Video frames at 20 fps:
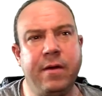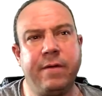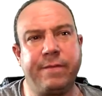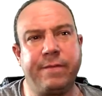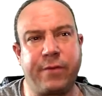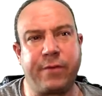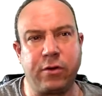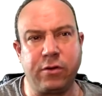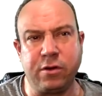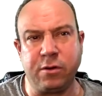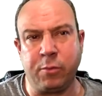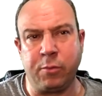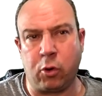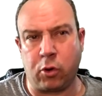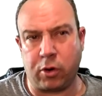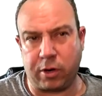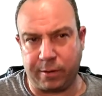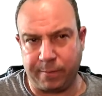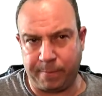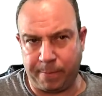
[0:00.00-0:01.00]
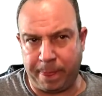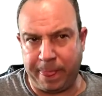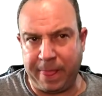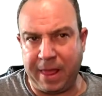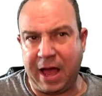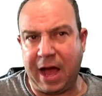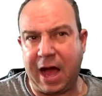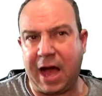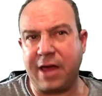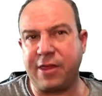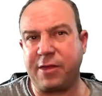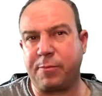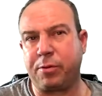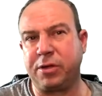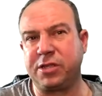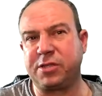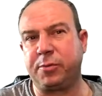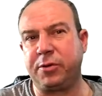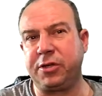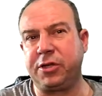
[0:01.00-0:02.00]
Furthermore, the
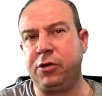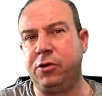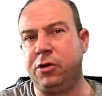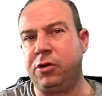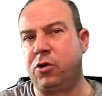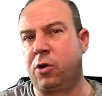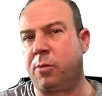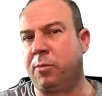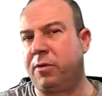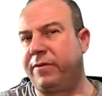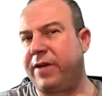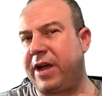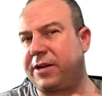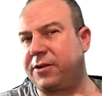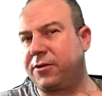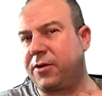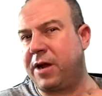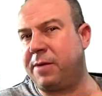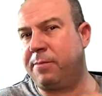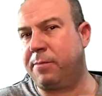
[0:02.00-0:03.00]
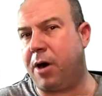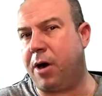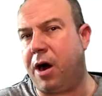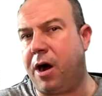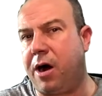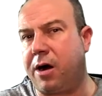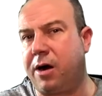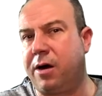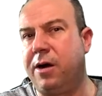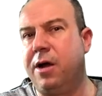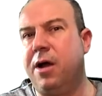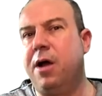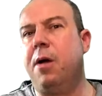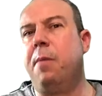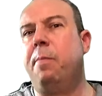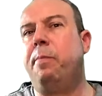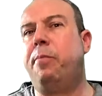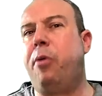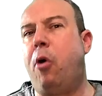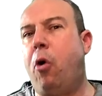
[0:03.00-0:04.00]
principal unit normal vector n bar
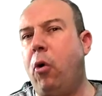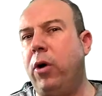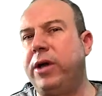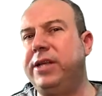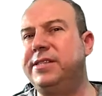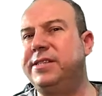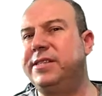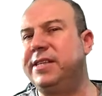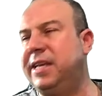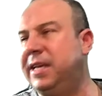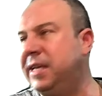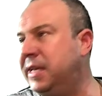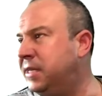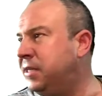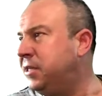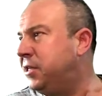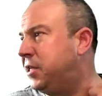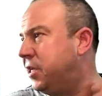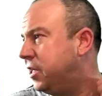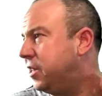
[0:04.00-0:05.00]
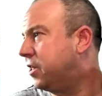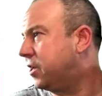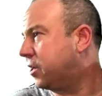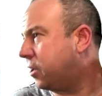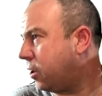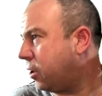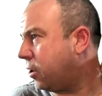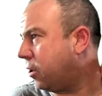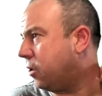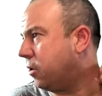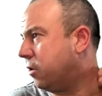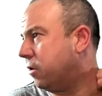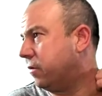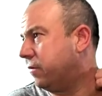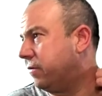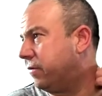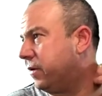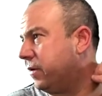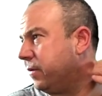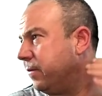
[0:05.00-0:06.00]
points into the
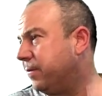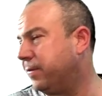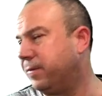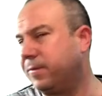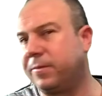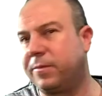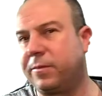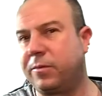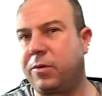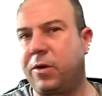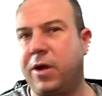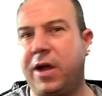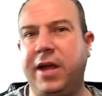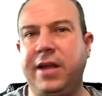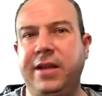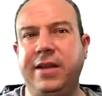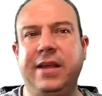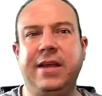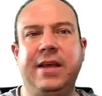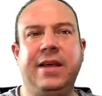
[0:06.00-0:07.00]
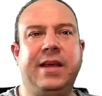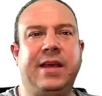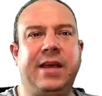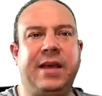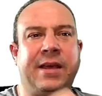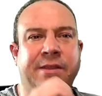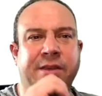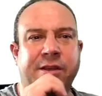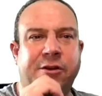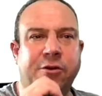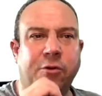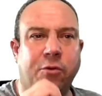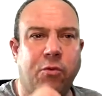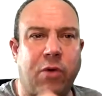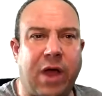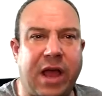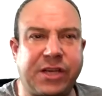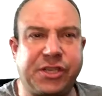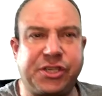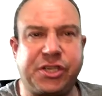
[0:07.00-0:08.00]
curve, right? In the
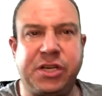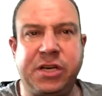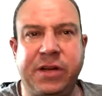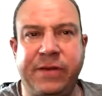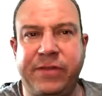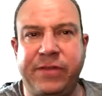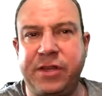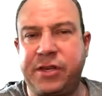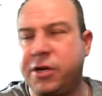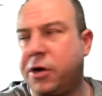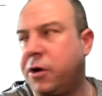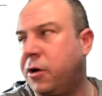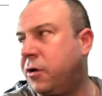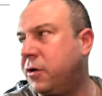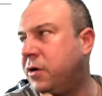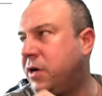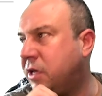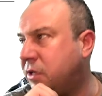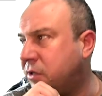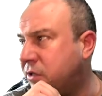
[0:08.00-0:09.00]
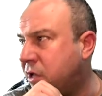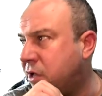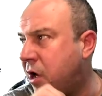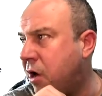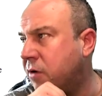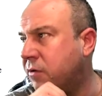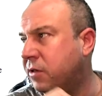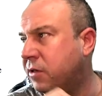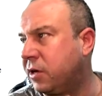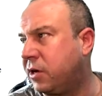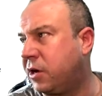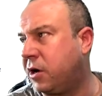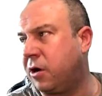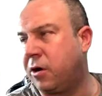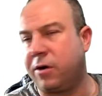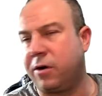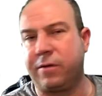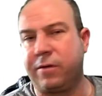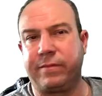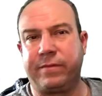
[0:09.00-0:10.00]
direction of the turn along the
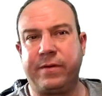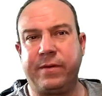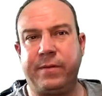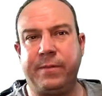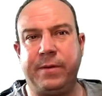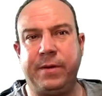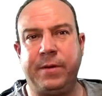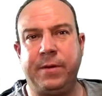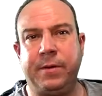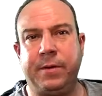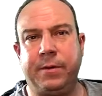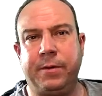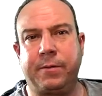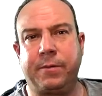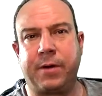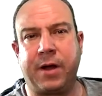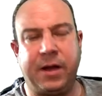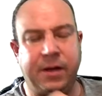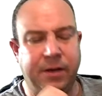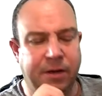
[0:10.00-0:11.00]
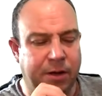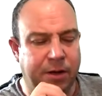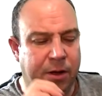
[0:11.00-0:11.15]
curve, right?